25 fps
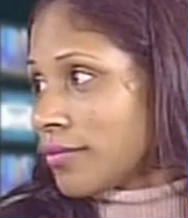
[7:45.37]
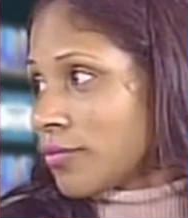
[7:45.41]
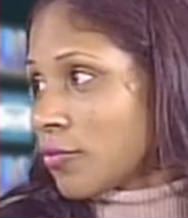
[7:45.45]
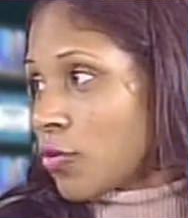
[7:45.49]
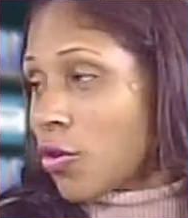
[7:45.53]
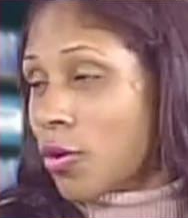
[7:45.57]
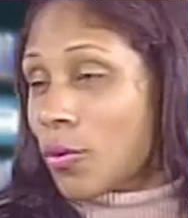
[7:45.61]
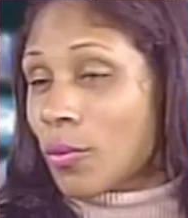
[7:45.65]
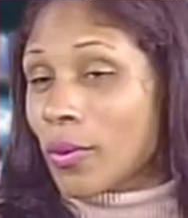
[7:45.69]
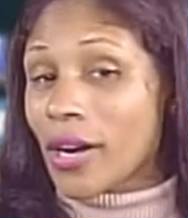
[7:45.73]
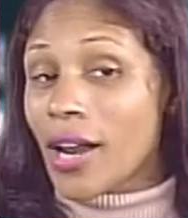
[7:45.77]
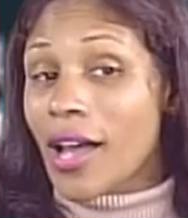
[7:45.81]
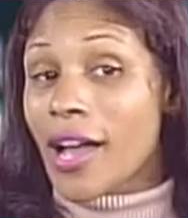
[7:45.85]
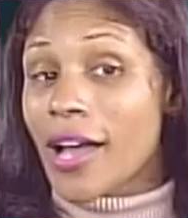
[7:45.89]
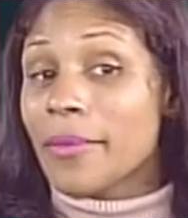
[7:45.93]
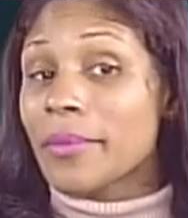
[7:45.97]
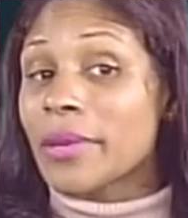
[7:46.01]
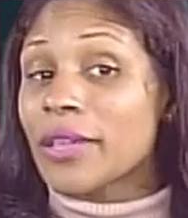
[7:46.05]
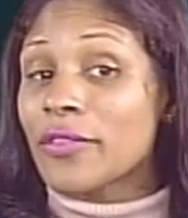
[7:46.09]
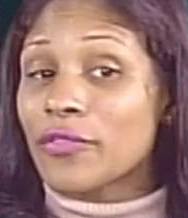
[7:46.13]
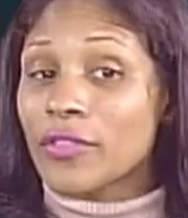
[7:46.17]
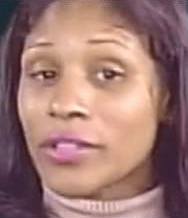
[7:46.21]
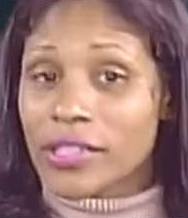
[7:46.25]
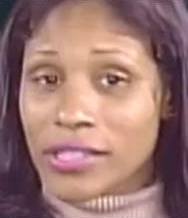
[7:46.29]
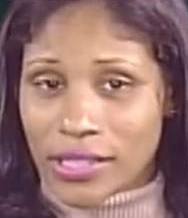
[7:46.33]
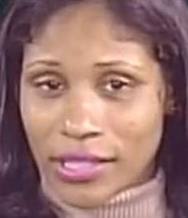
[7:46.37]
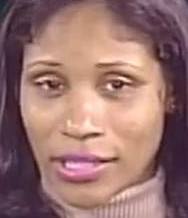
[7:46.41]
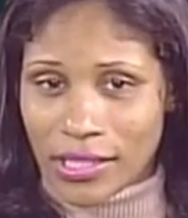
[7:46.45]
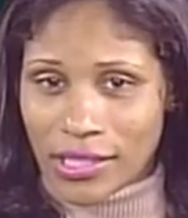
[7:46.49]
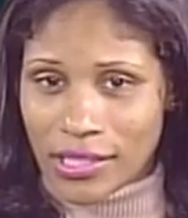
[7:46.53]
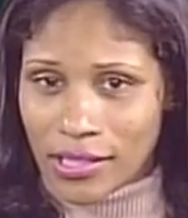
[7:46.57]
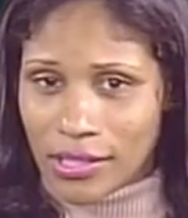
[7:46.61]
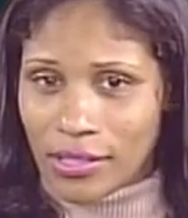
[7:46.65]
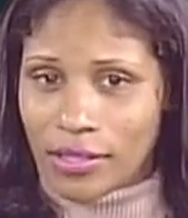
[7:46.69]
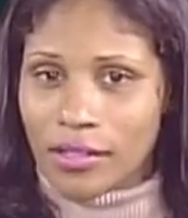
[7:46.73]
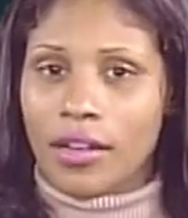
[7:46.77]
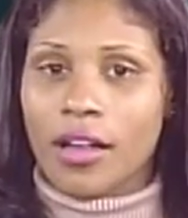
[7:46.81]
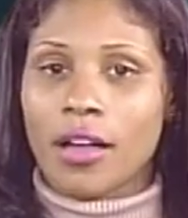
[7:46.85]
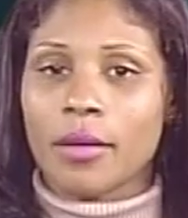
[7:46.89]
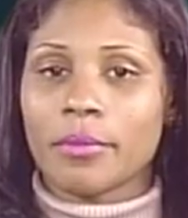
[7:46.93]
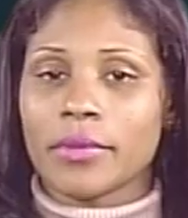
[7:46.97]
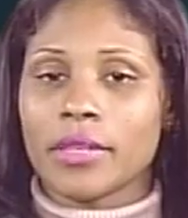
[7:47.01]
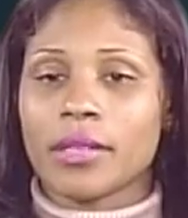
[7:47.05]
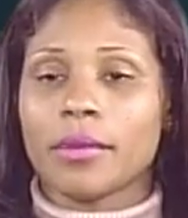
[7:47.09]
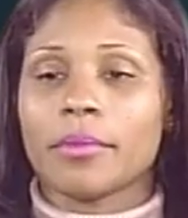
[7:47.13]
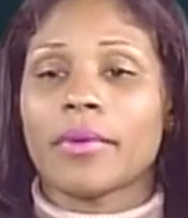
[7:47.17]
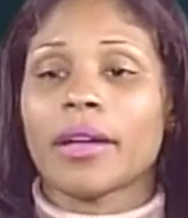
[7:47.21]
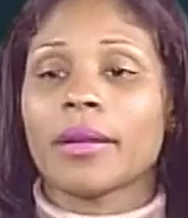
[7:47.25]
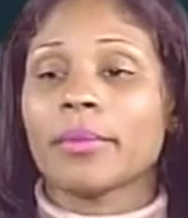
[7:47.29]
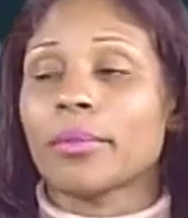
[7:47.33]
or what I may feel is innocent comment
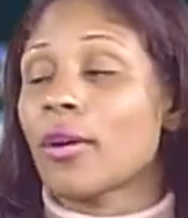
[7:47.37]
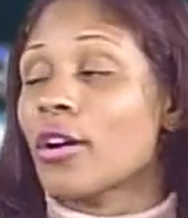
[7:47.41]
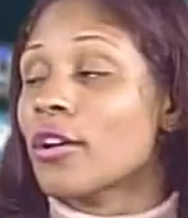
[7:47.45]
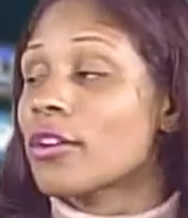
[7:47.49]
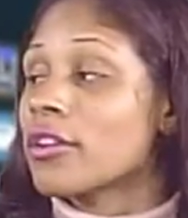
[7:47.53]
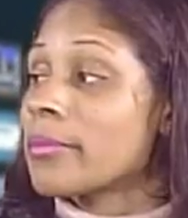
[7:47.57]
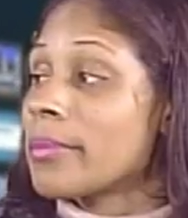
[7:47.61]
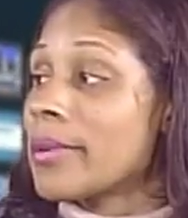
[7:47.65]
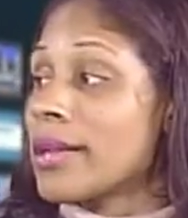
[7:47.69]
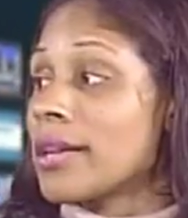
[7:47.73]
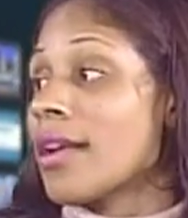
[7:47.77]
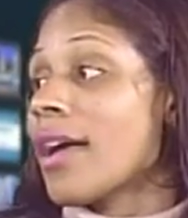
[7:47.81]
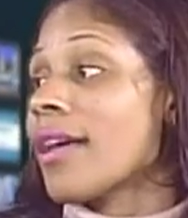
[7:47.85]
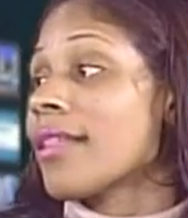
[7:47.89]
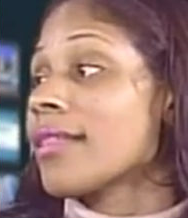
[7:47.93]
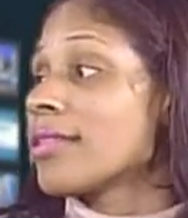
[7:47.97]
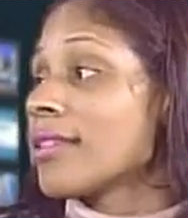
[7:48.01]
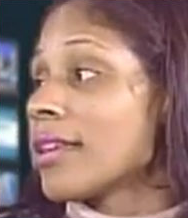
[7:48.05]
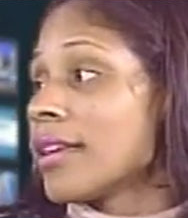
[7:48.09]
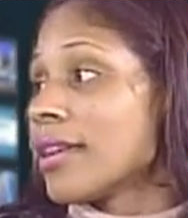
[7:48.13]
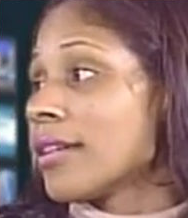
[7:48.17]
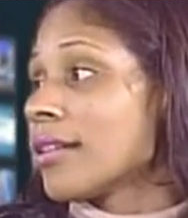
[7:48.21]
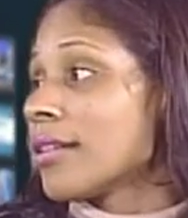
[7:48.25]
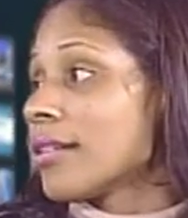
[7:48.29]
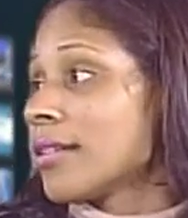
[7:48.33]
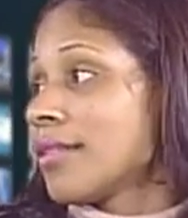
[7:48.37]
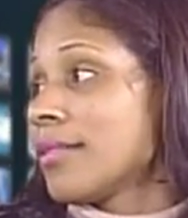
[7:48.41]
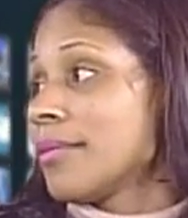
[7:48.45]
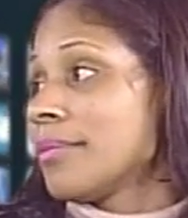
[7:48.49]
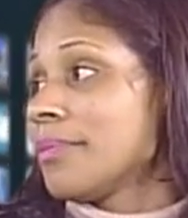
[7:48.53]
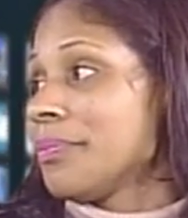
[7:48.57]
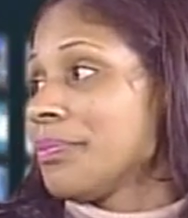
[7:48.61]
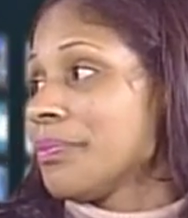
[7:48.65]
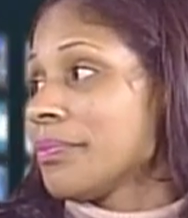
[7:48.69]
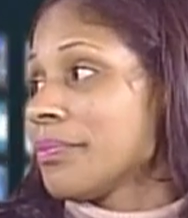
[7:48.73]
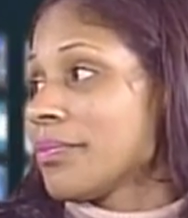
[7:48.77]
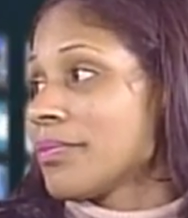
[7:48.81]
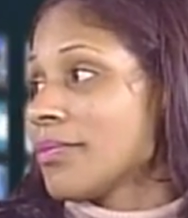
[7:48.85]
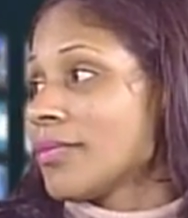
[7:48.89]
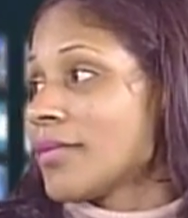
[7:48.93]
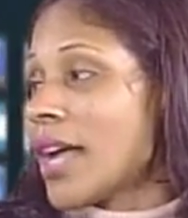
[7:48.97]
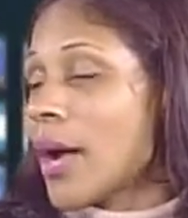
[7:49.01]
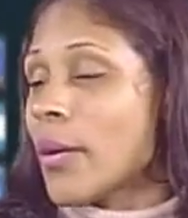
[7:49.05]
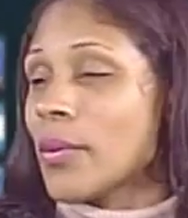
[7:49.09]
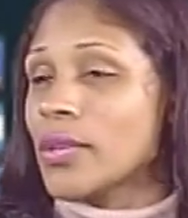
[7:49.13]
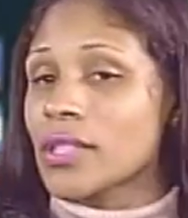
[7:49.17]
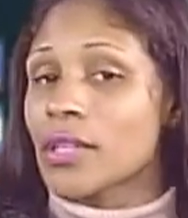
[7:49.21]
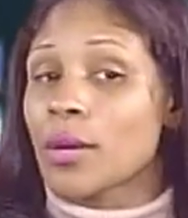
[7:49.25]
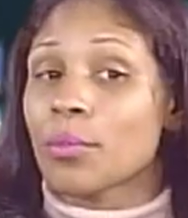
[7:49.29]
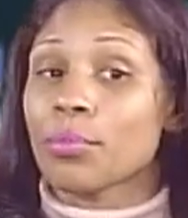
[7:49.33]
and my partner may not think mm-hmm. that
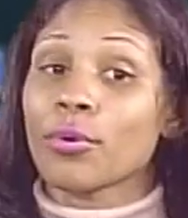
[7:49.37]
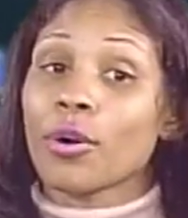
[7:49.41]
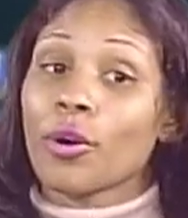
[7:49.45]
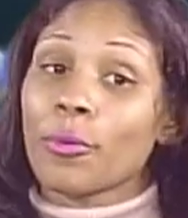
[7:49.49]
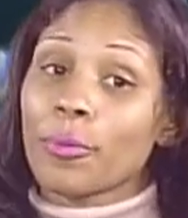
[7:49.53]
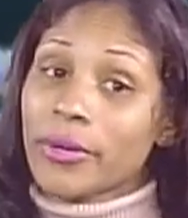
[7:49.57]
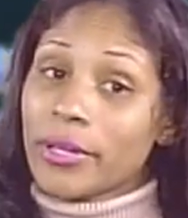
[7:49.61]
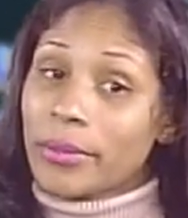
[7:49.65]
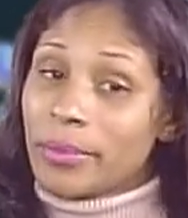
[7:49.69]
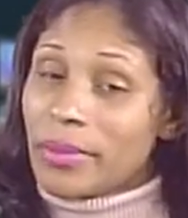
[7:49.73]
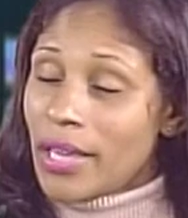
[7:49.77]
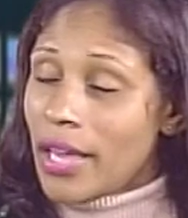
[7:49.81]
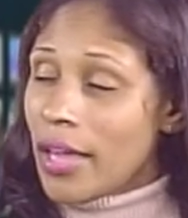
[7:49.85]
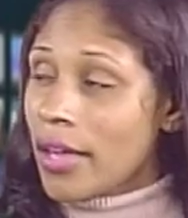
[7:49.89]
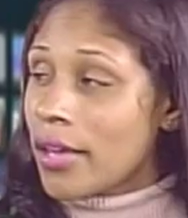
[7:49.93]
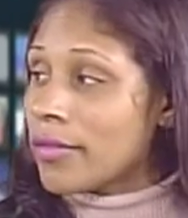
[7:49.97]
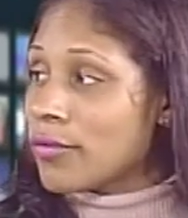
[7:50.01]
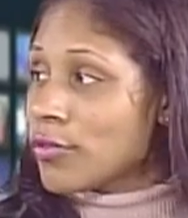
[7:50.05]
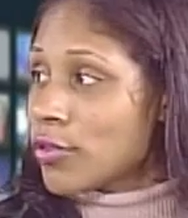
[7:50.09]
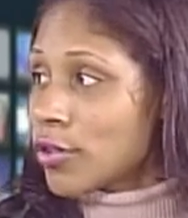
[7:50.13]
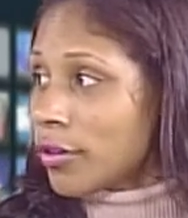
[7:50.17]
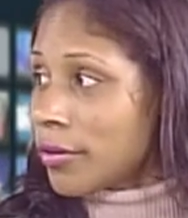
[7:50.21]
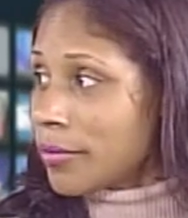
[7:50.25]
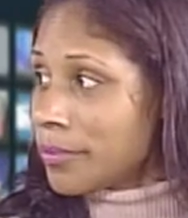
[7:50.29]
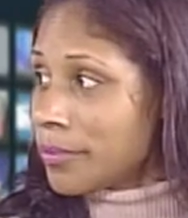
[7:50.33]
was appropriate behavior.